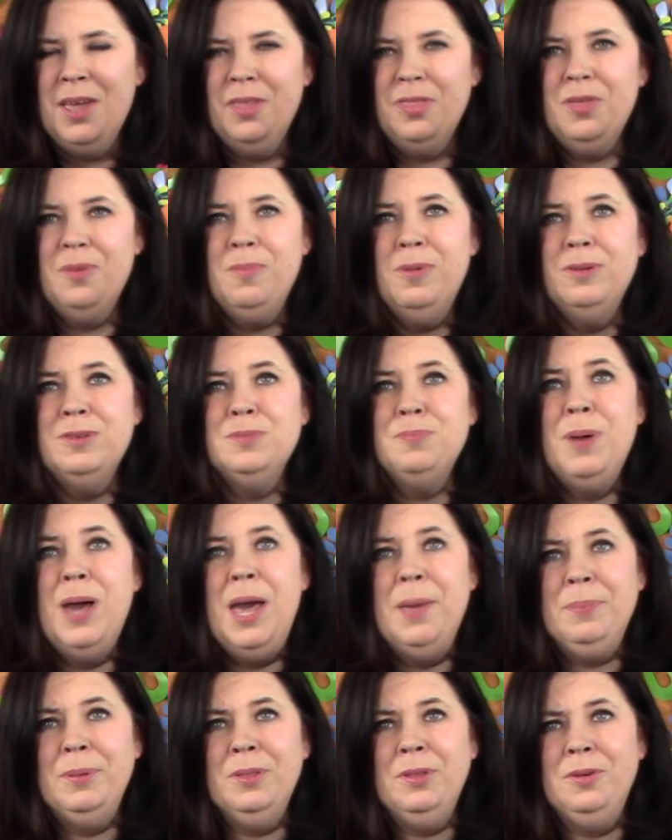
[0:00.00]
the most
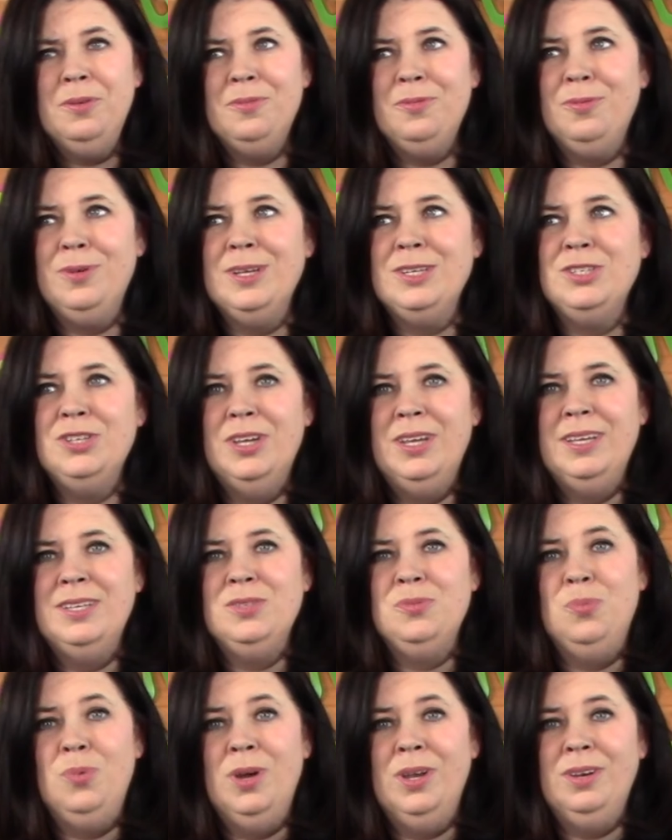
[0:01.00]
popular of which
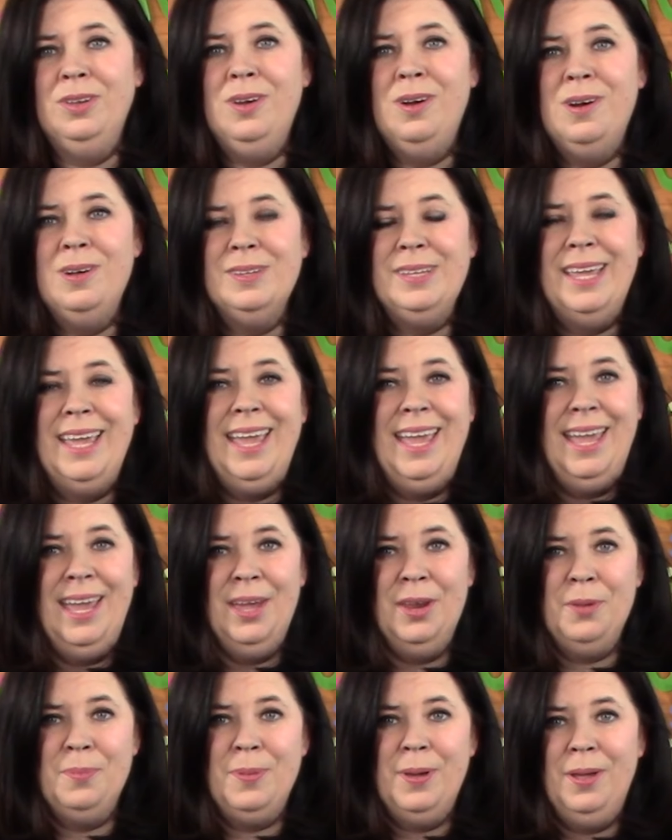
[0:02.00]
is one called
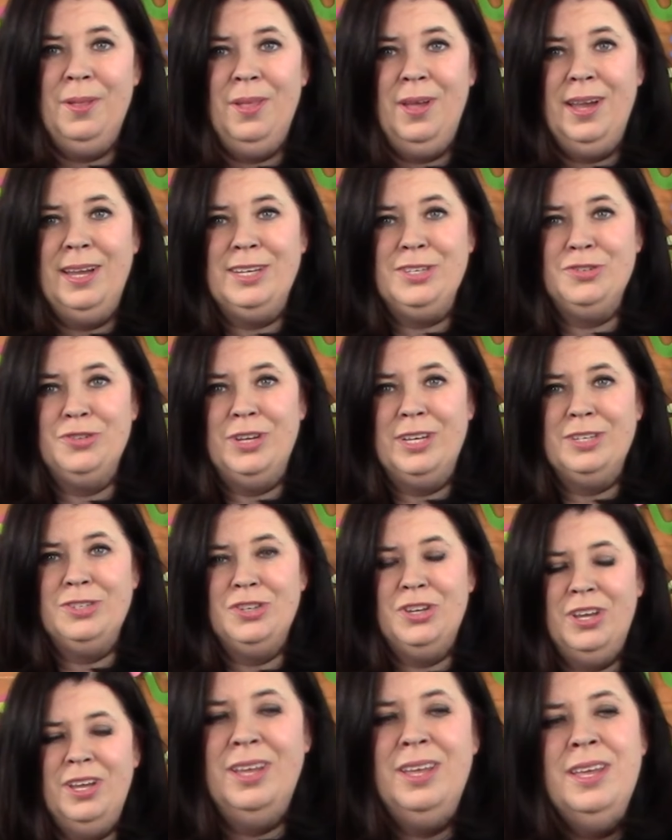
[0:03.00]
Annabelle
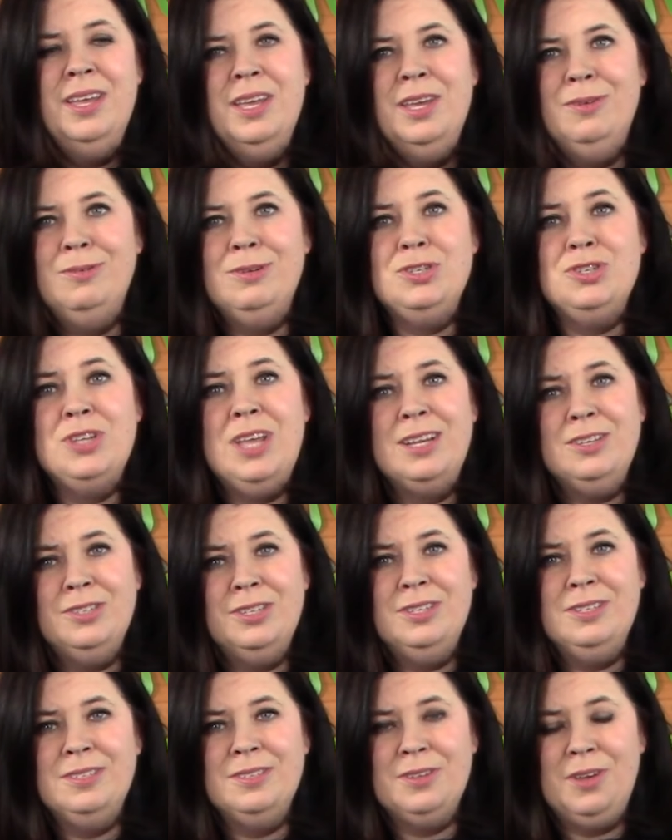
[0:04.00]
hydrangea, which is
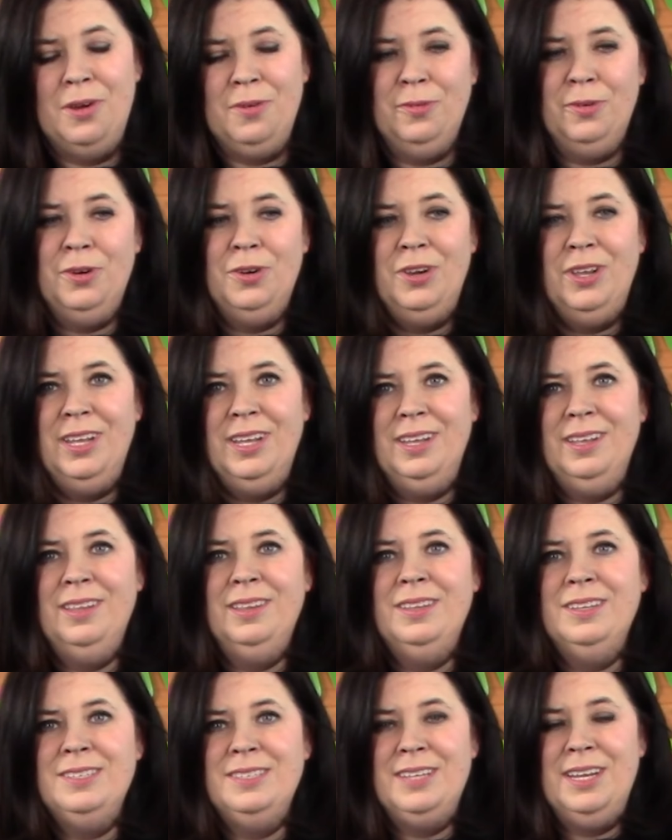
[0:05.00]
actually discovered
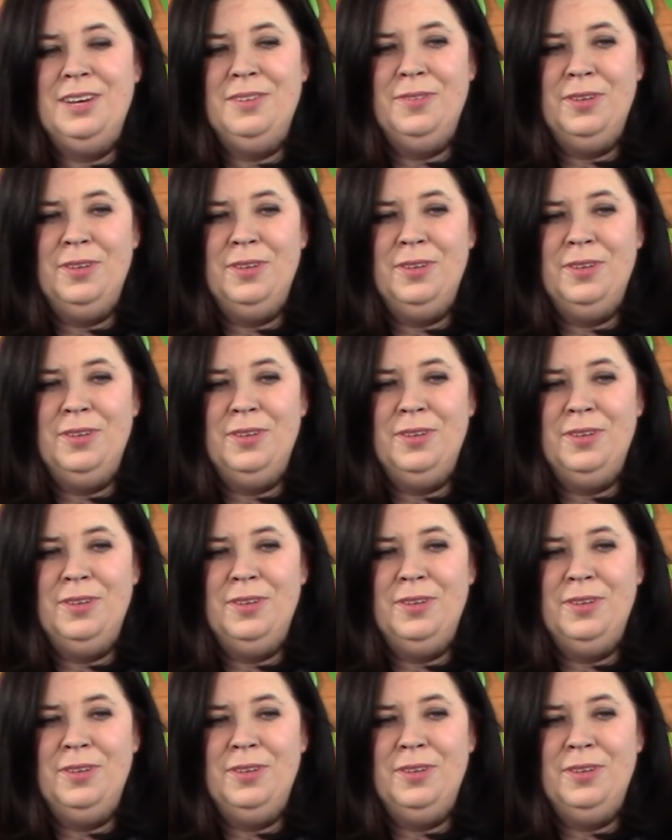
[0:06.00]
in the state of